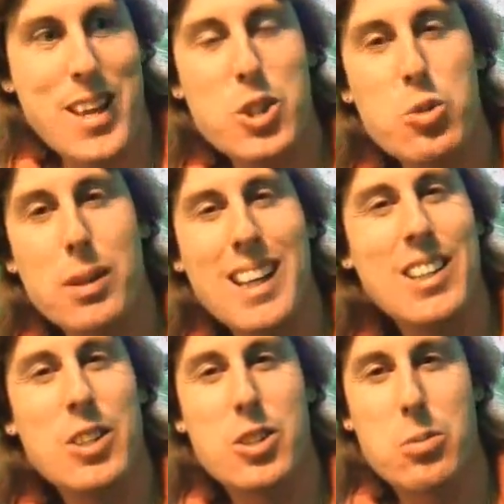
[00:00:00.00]

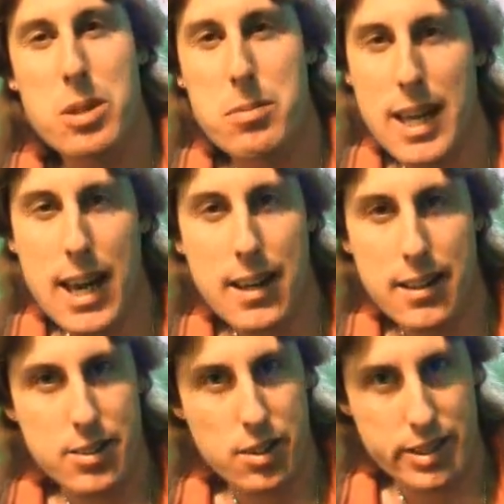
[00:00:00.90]
explain some of the
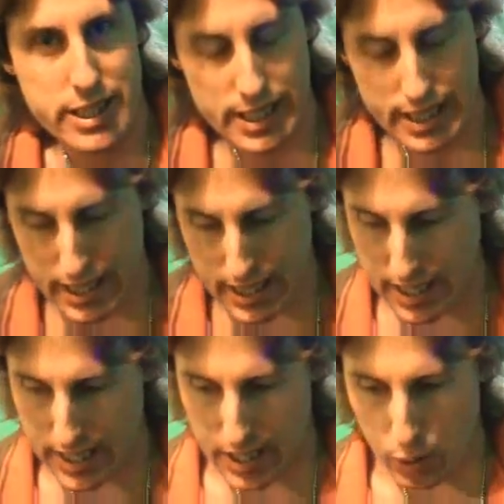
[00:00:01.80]
mechanics of it.
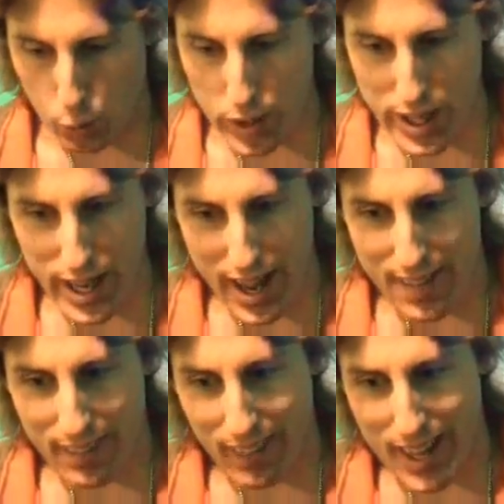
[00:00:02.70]
We,
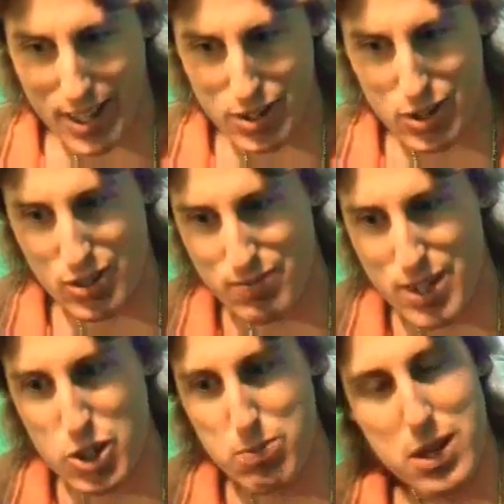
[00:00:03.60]
in the last,
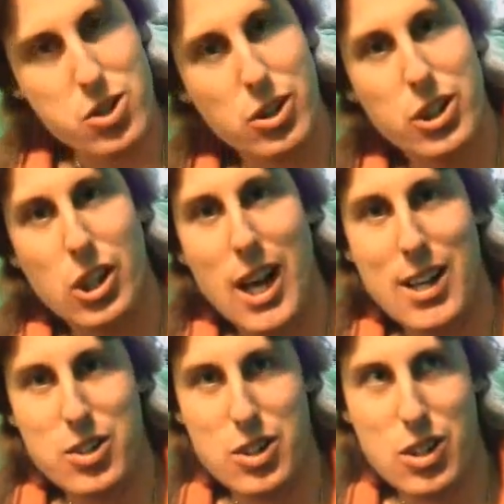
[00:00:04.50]
especially the
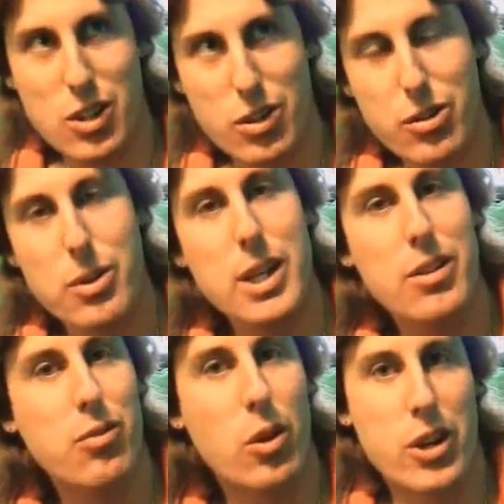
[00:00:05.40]
last
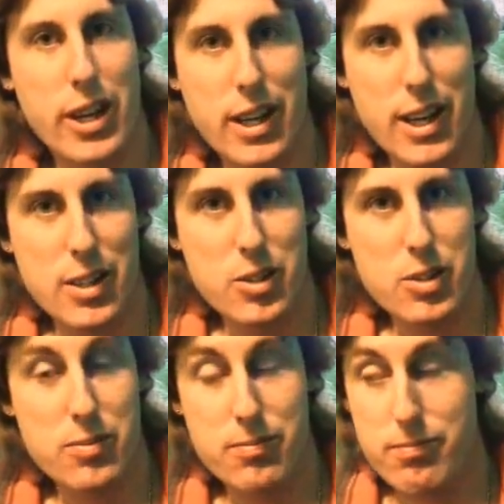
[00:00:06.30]
3 to 4
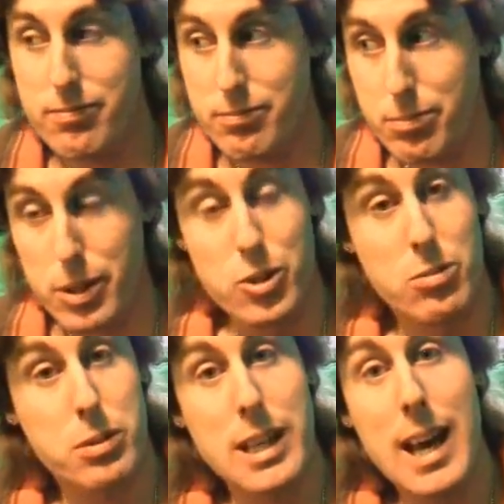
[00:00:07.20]
decades,
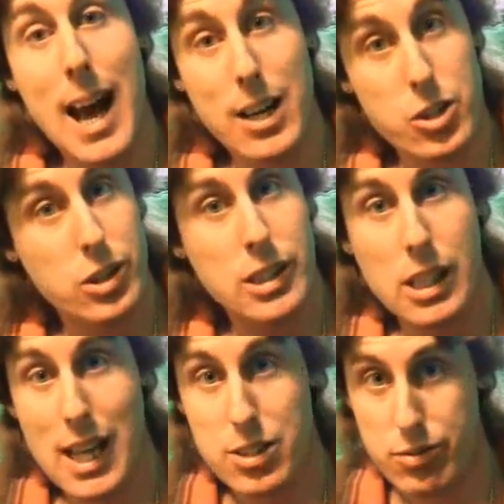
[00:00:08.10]
principally actually
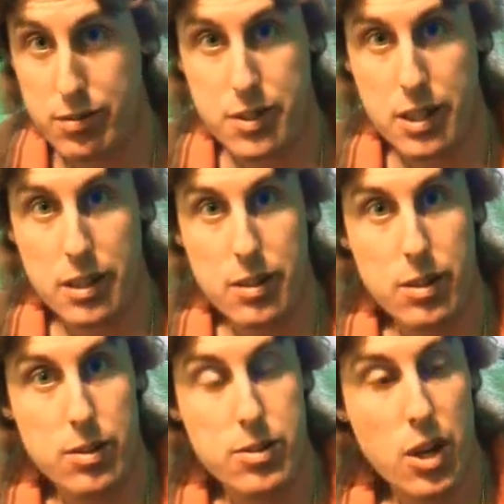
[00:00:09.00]
in the last 15
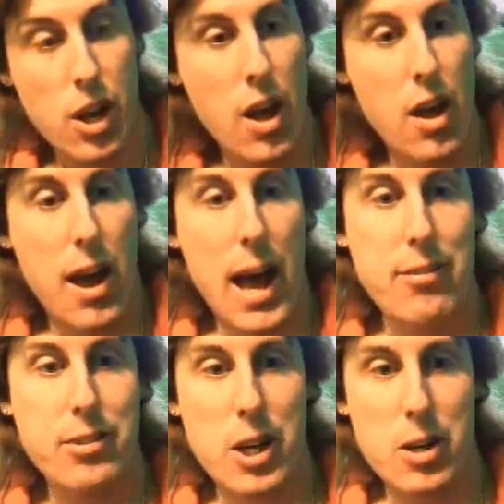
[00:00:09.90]
years,
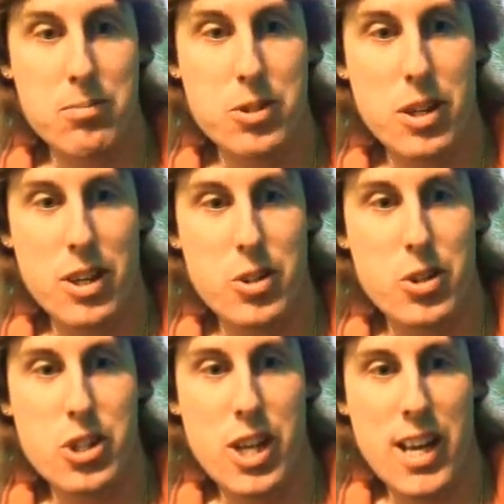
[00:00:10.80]
have come to
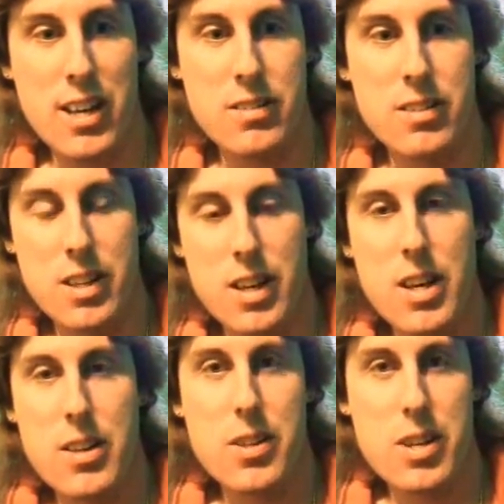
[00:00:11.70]
understand
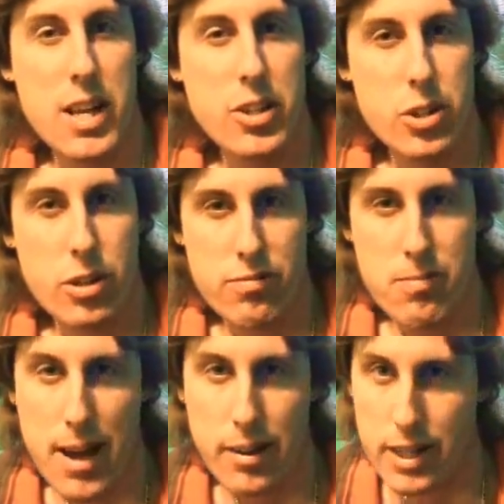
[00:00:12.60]
the nature
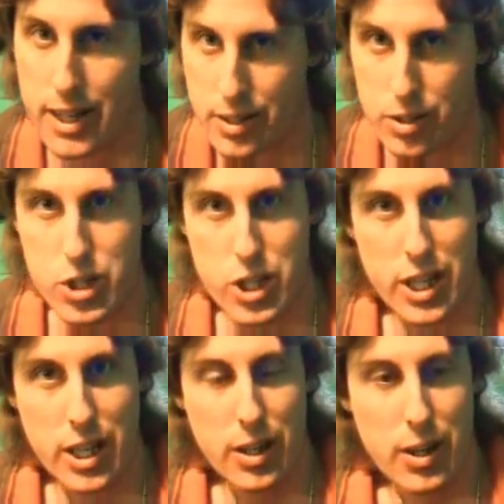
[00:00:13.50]
of matter and
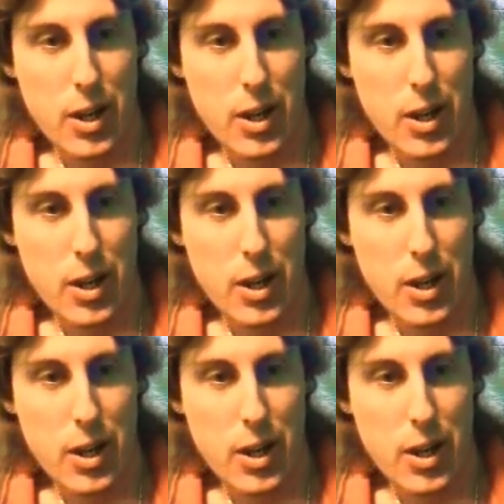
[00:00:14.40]
energy